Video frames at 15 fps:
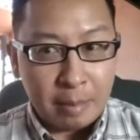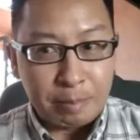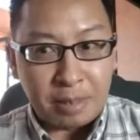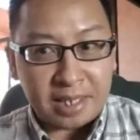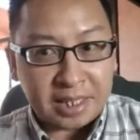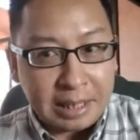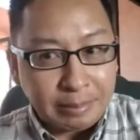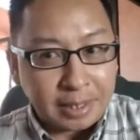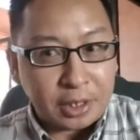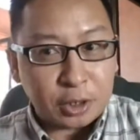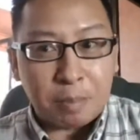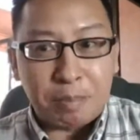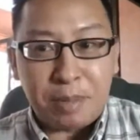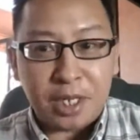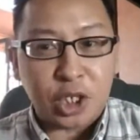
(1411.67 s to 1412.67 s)
but it seems like there's
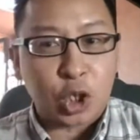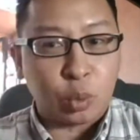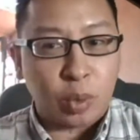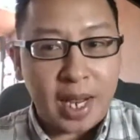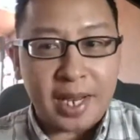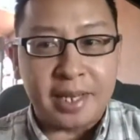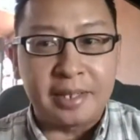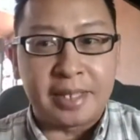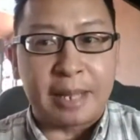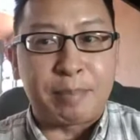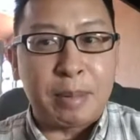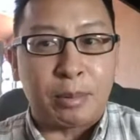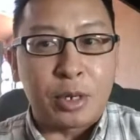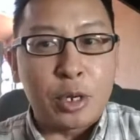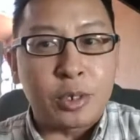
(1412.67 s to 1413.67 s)
a big trend that
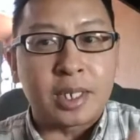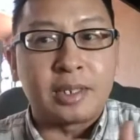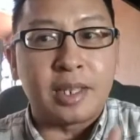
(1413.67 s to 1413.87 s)
people are using